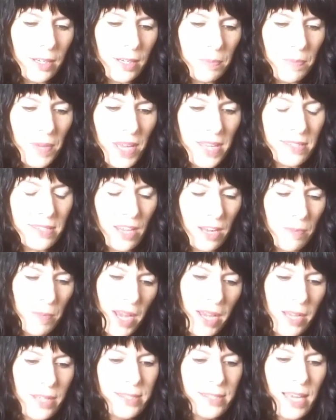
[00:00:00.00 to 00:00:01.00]
based on
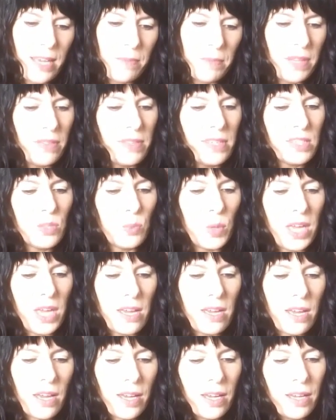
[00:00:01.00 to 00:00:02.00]
my excitement this
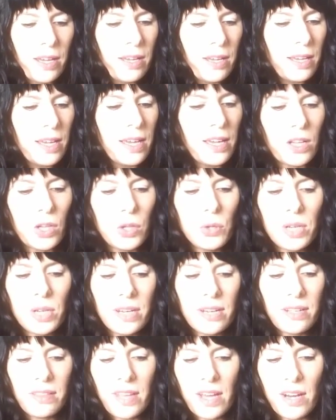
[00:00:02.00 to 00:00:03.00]
week,
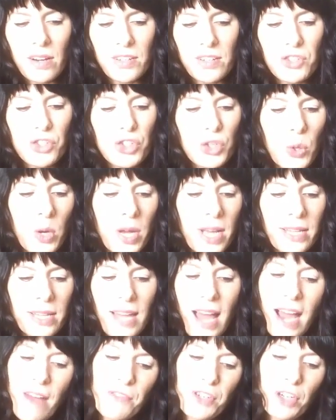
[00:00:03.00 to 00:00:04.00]
included in there is joy,
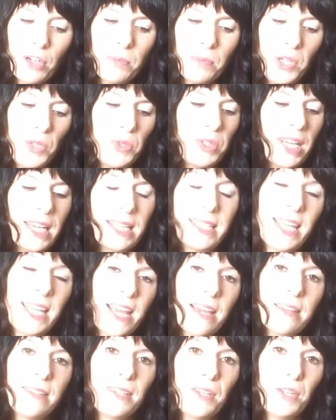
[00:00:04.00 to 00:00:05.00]
laughter, music,
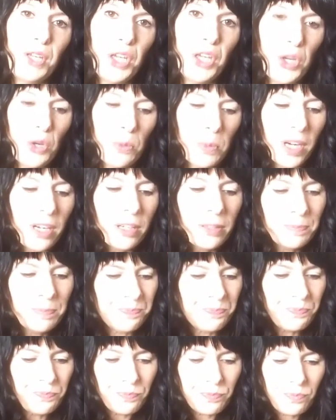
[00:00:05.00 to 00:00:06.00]
dance, and humor.
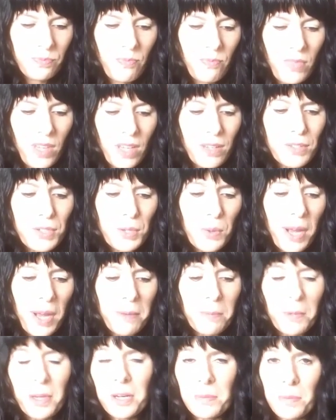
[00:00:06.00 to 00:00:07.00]
And so
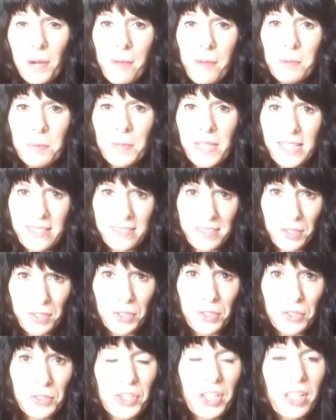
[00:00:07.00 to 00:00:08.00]
I'm going to probably
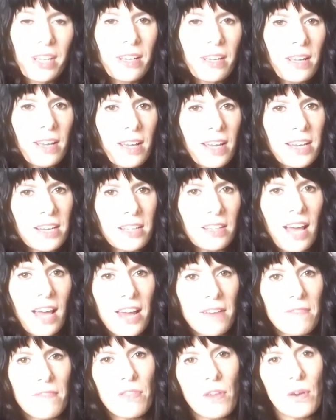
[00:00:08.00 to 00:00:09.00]
indulge in a
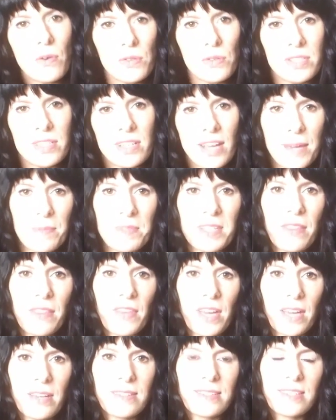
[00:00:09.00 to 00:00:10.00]
lot of those types of
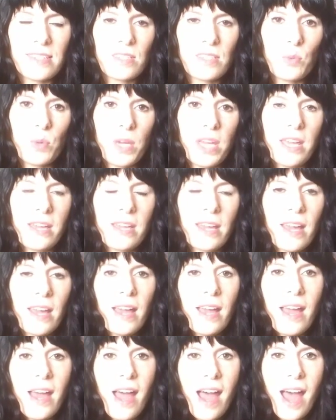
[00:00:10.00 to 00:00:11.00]
things this week,
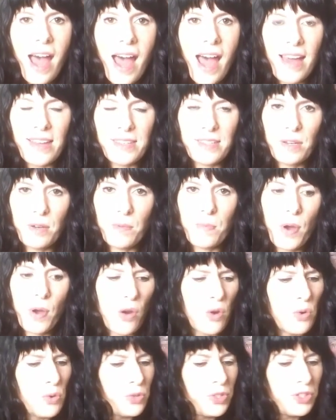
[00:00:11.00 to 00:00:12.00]
as
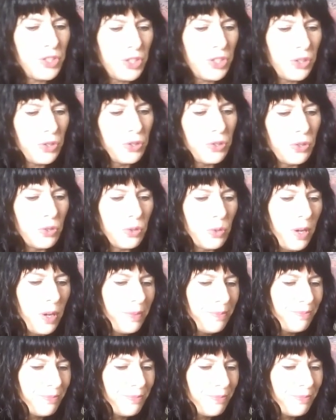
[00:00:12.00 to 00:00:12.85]
opposed to,